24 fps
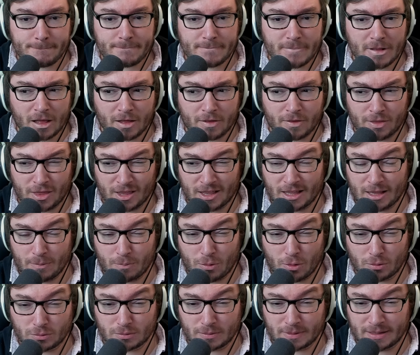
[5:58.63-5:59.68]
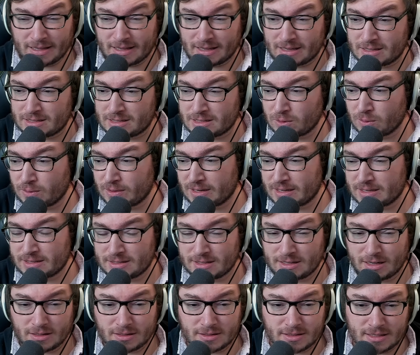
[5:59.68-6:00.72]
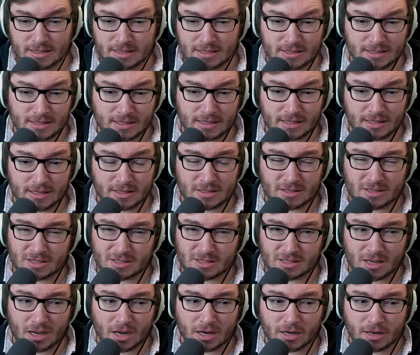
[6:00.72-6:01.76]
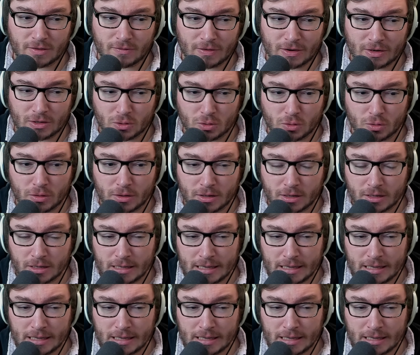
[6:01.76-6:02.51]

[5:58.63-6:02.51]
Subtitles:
I think he probably is still listed under this tier list, just kind of ignore it.